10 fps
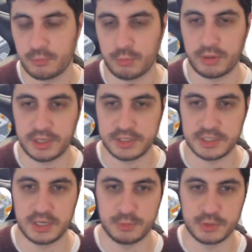When plants
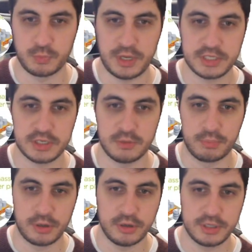and animals' waste are
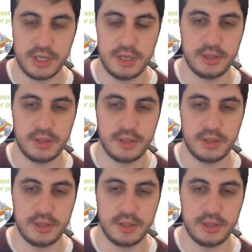burned,